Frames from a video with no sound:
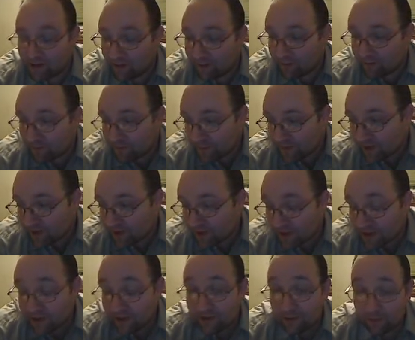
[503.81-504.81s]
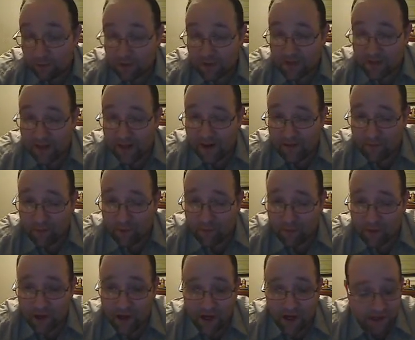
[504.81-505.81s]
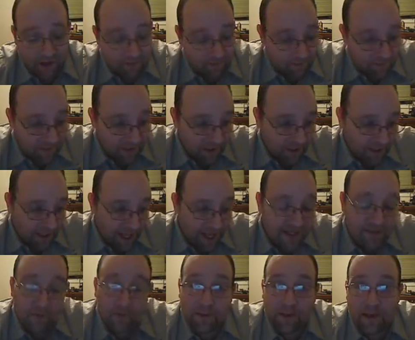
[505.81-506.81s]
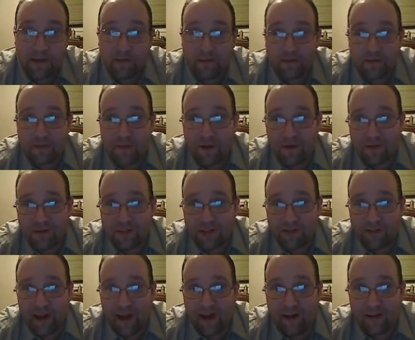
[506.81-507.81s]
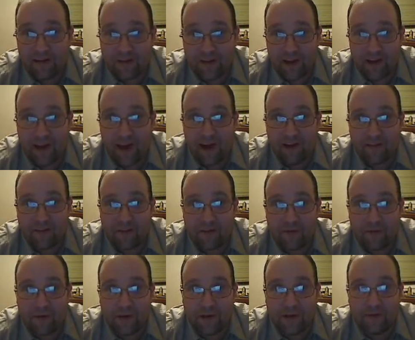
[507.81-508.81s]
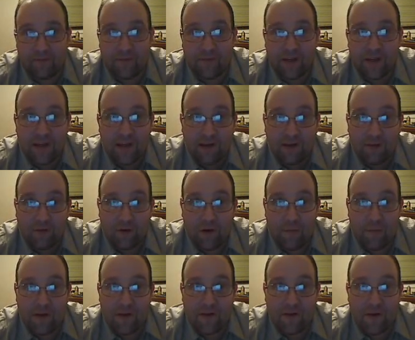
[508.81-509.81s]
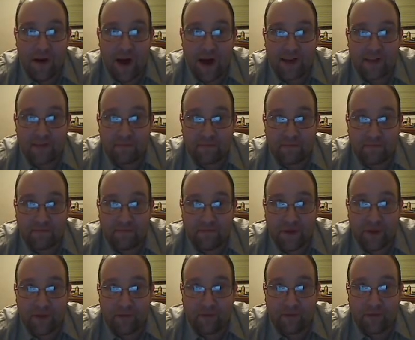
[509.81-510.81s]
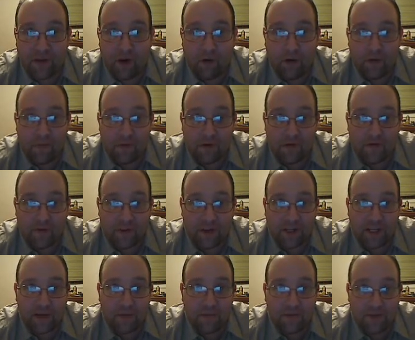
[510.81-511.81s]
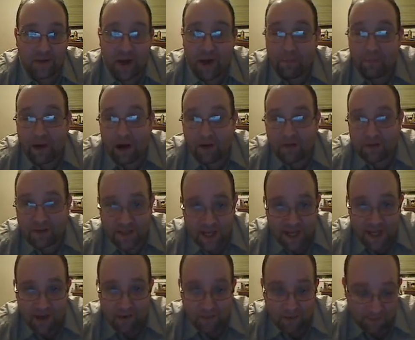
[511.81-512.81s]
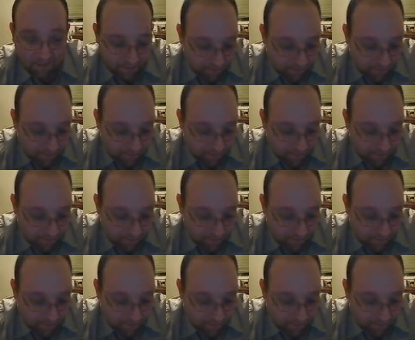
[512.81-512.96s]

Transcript: Uh, I just wanted to give a little small shout out shout out to uh, well, how many of you guys know him or seen him? Shop Dog Sam, a channel on YouTube.